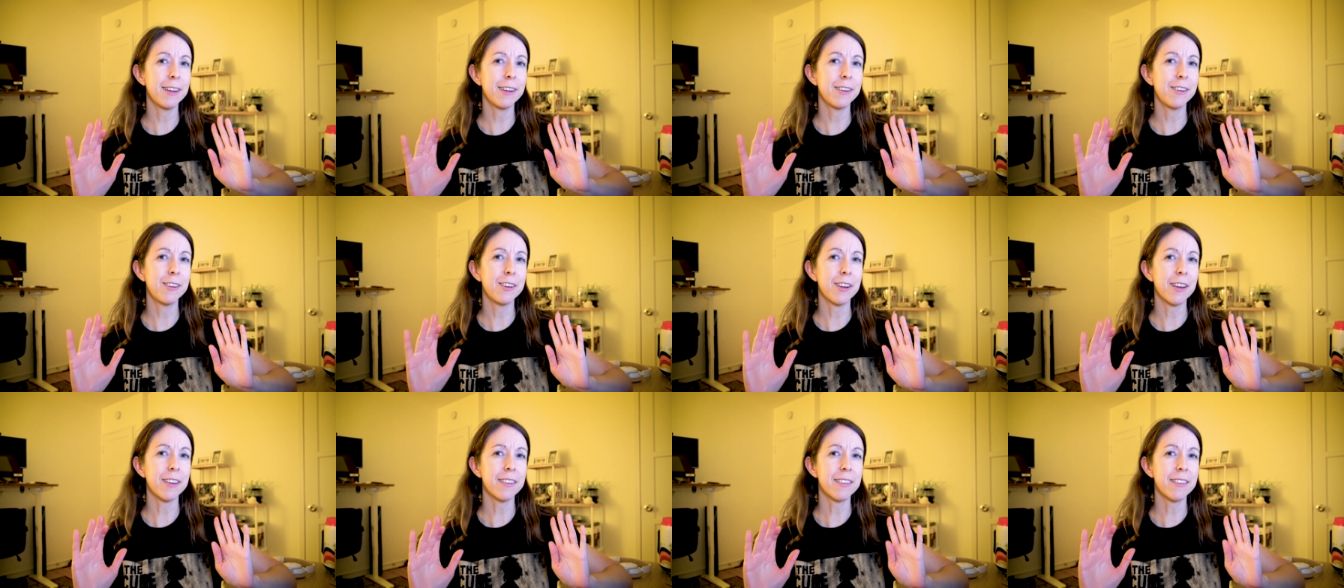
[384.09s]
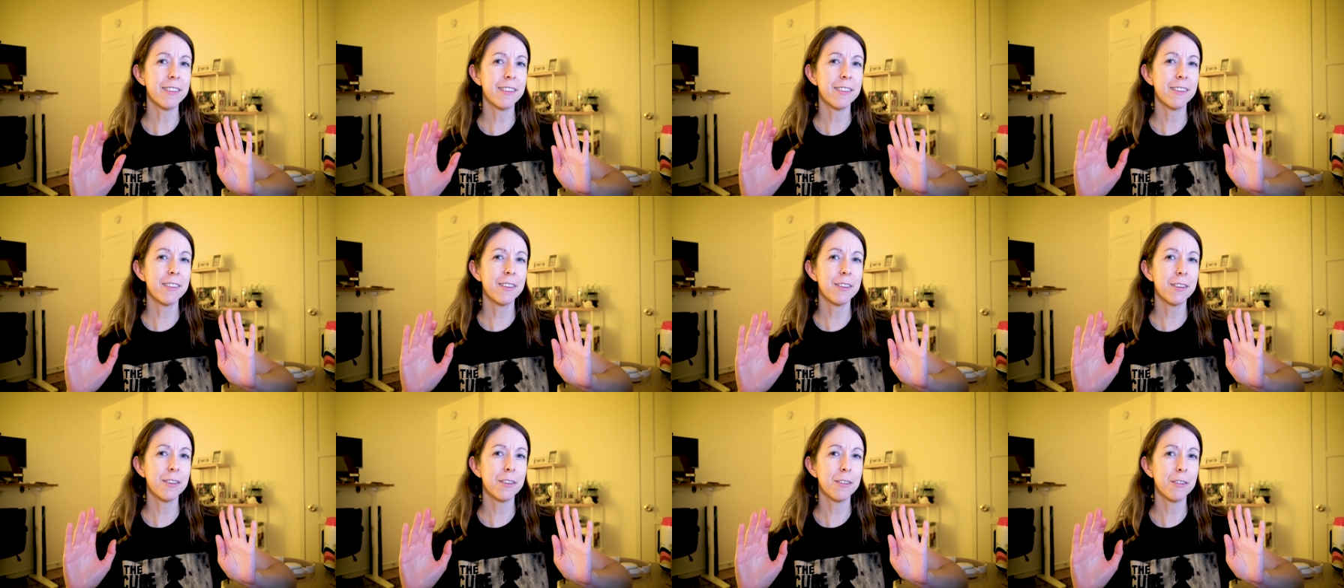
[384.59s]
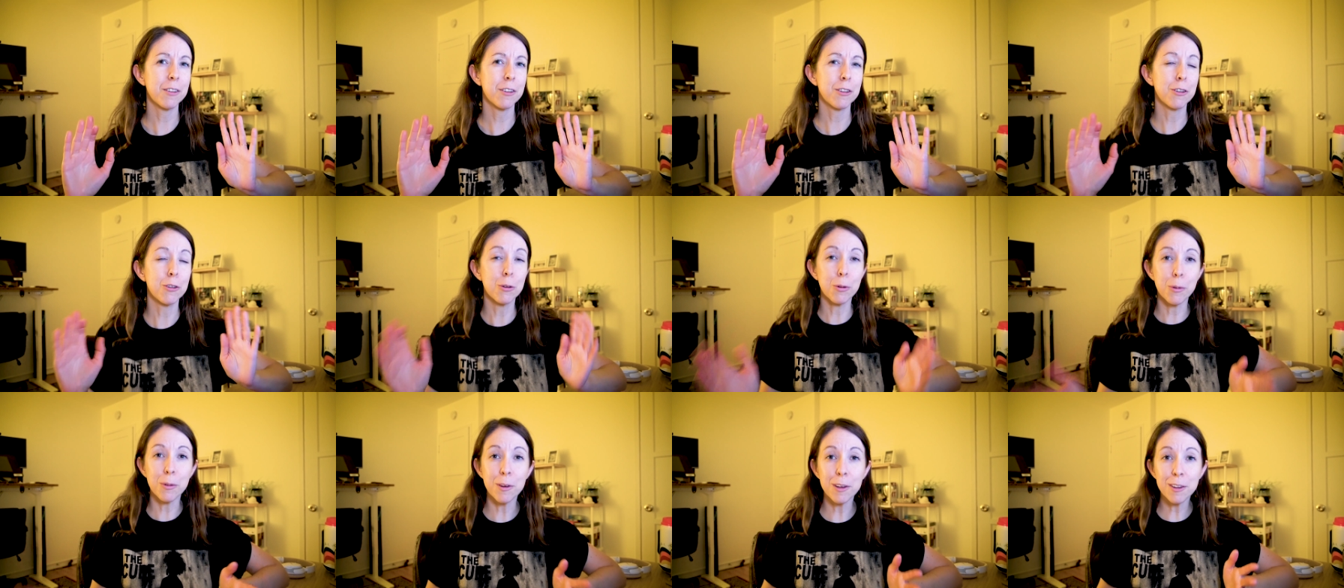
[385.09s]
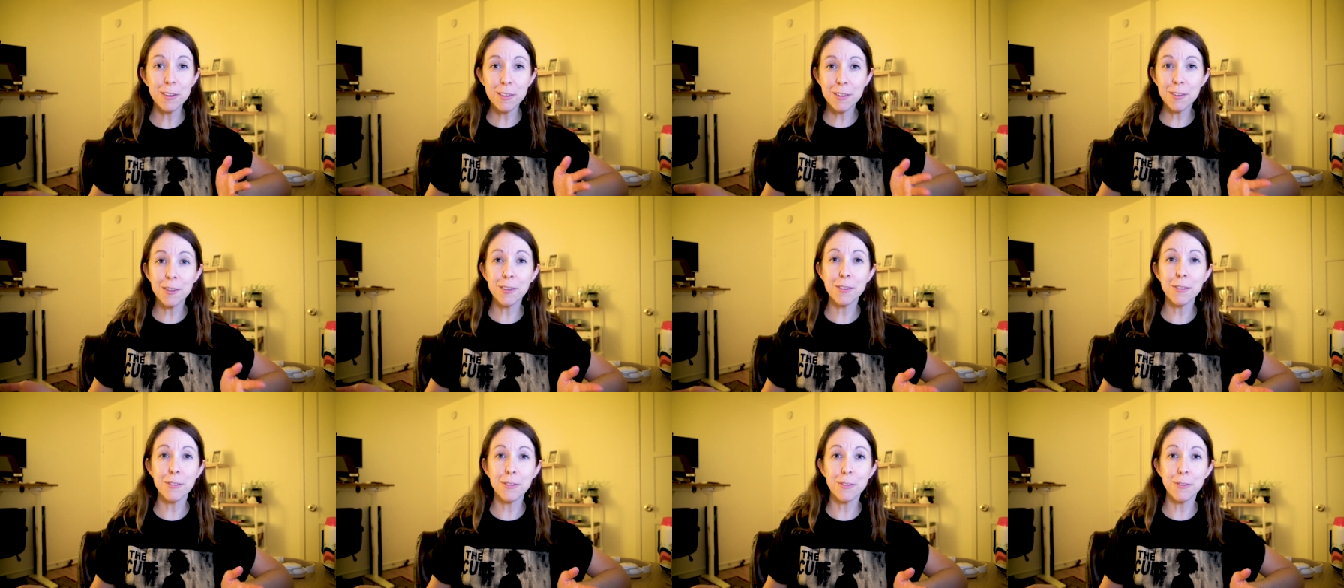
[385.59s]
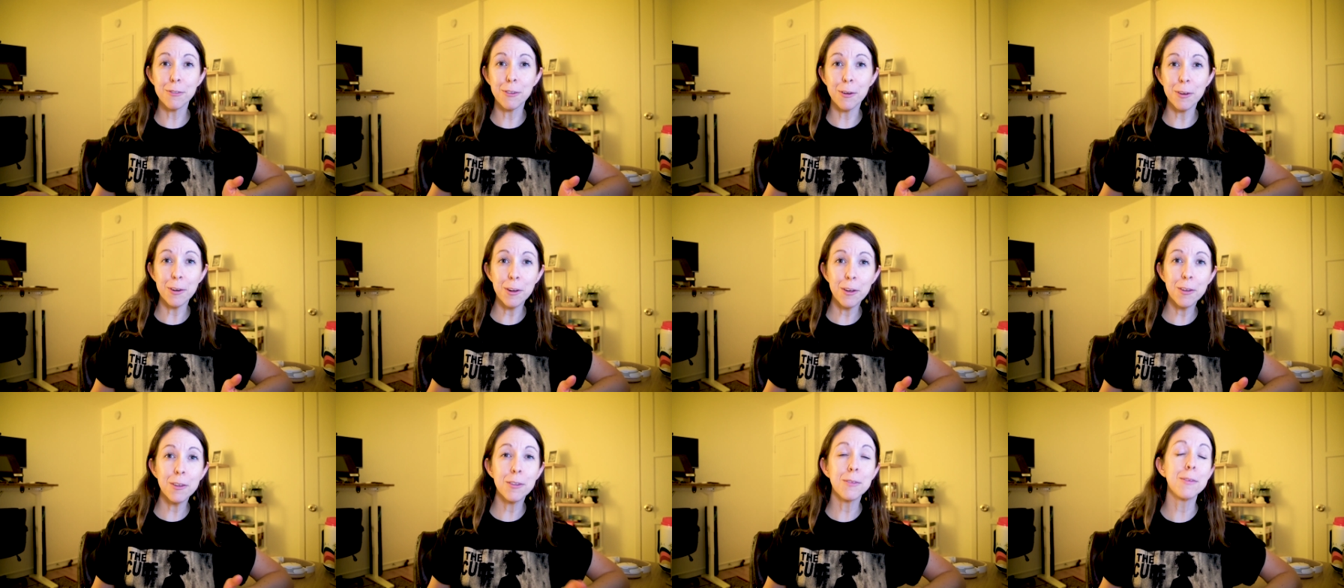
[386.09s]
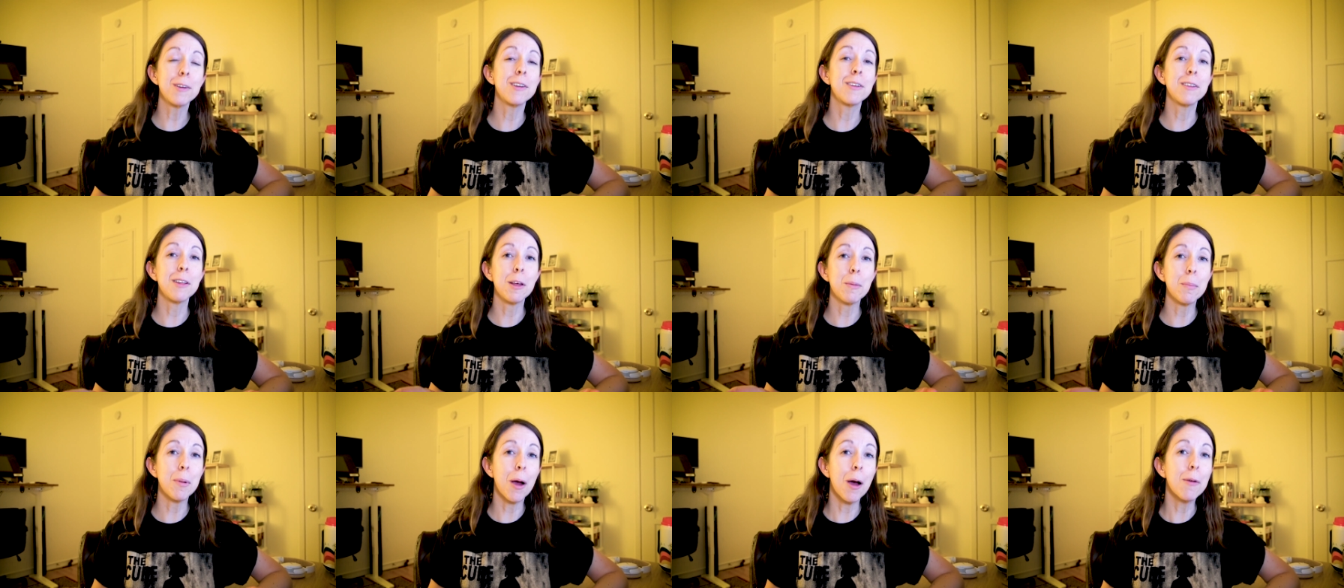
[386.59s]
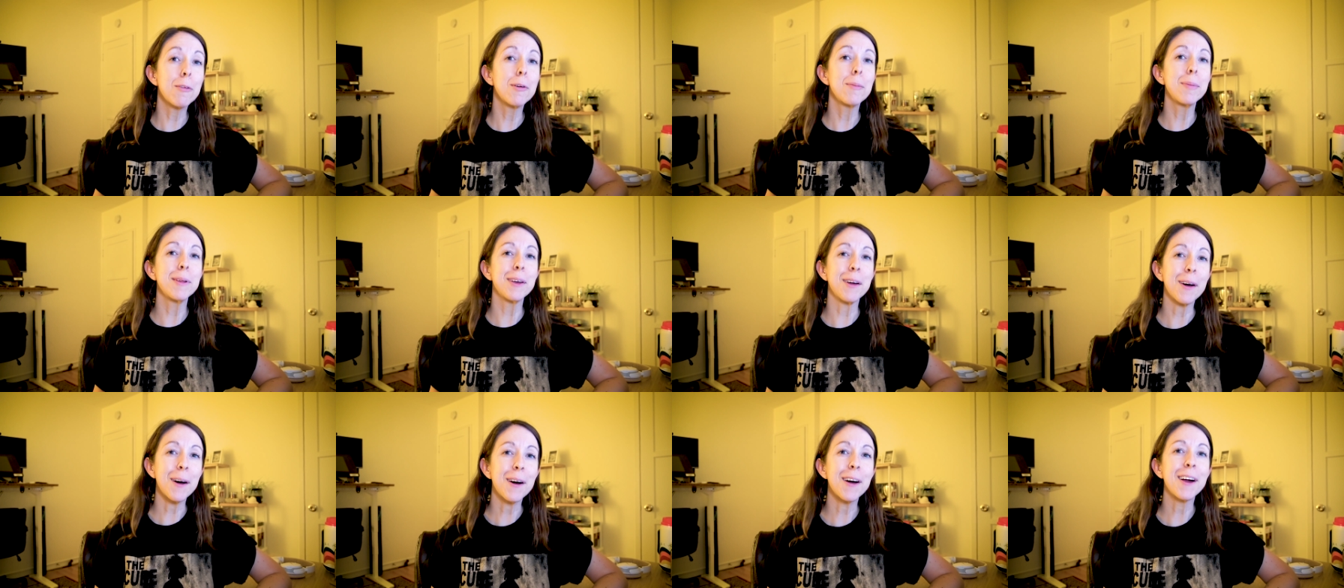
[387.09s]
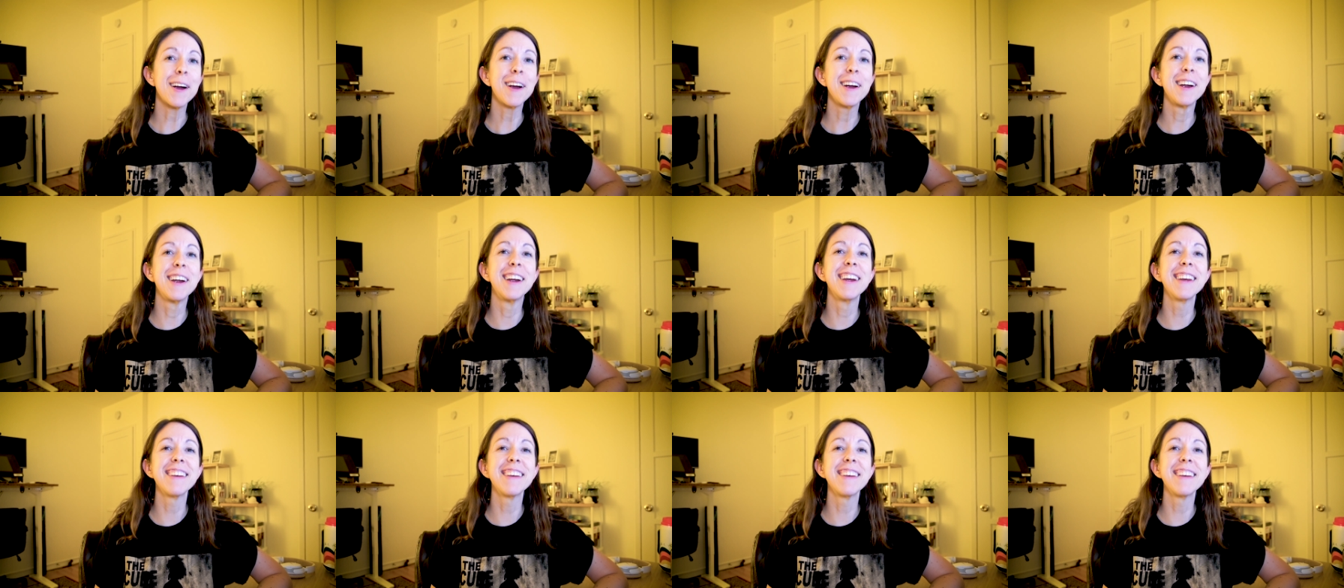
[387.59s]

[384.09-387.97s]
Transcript: just tourist photos, which they probably are.